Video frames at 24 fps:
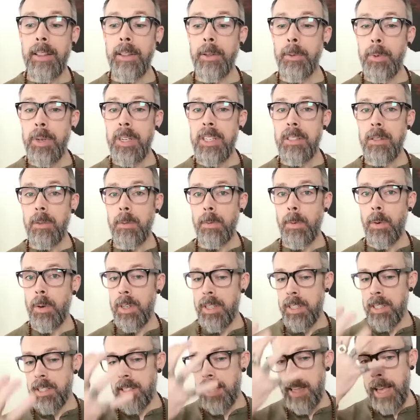And the reason
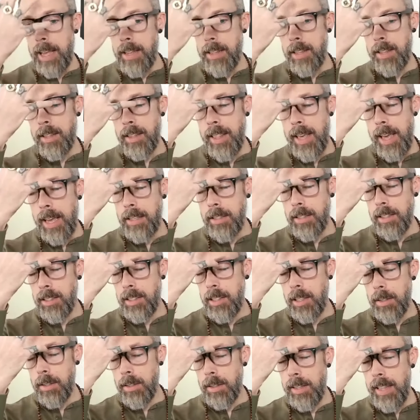for it is that
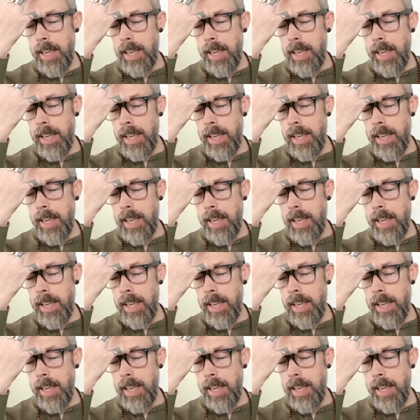that's,